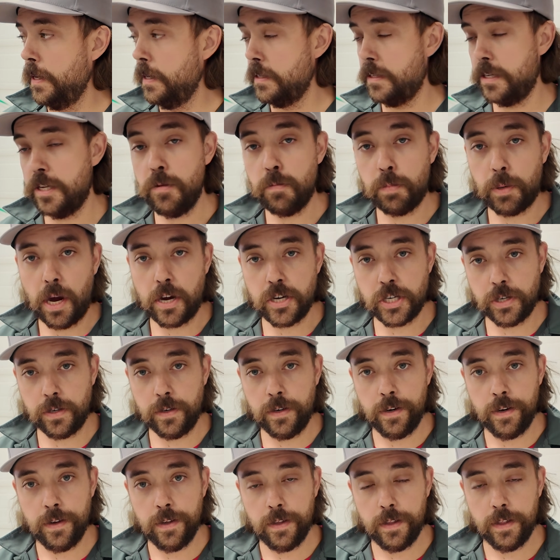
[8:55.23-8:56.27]
seat
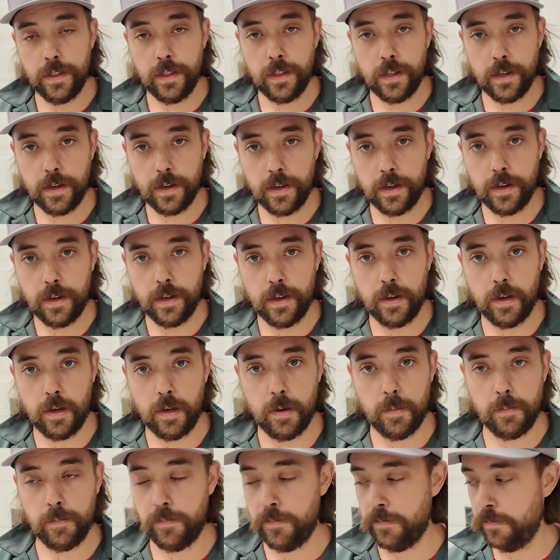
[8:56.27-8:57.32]
pressure,
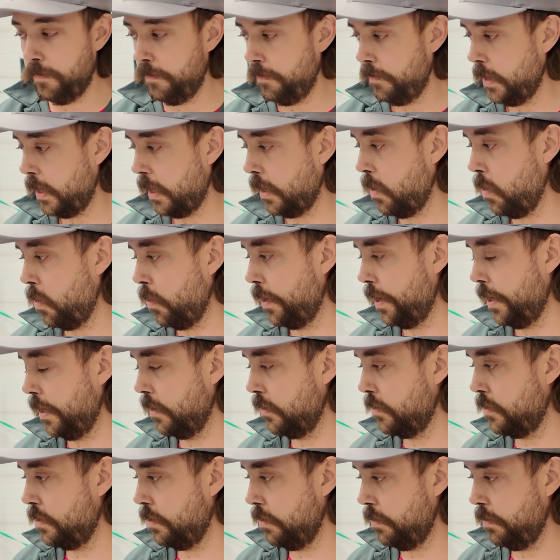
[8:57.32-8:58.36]

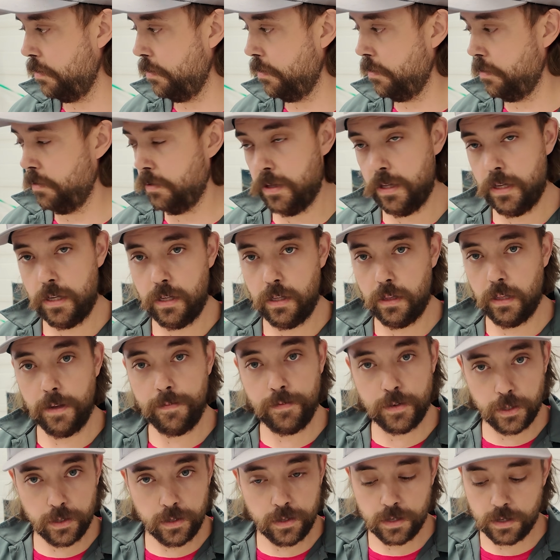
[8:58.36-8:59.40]
according to the
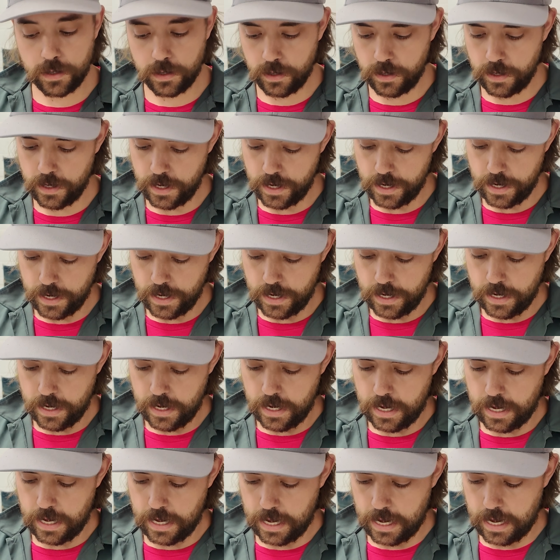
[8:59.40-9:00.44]
lifters.
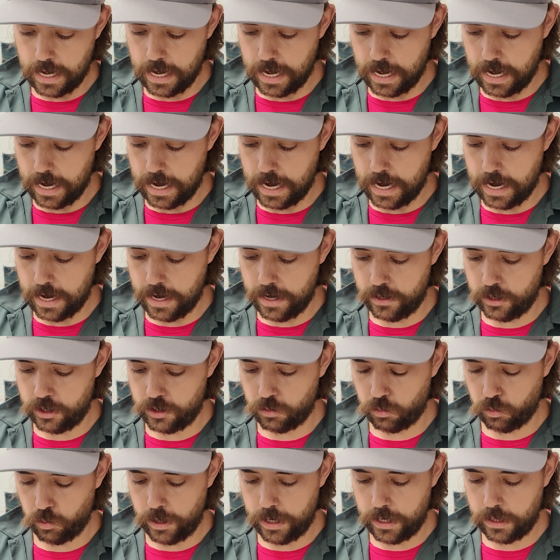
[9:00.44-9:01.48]
And
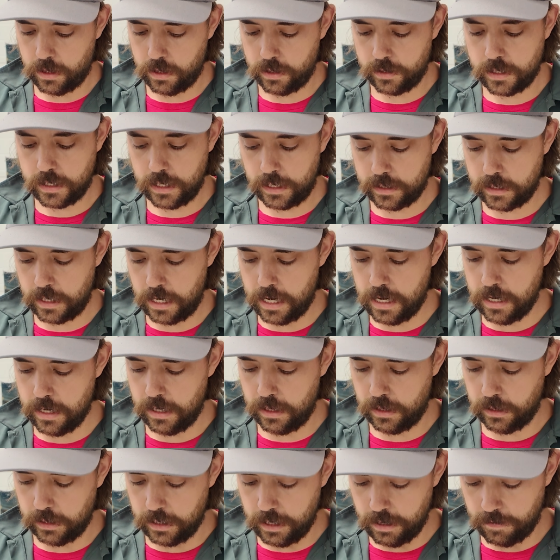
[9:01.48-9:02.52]
with the
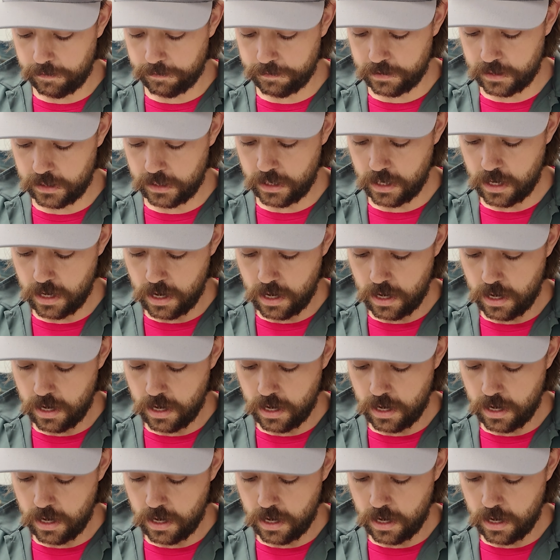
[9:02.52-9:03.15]
680 lift,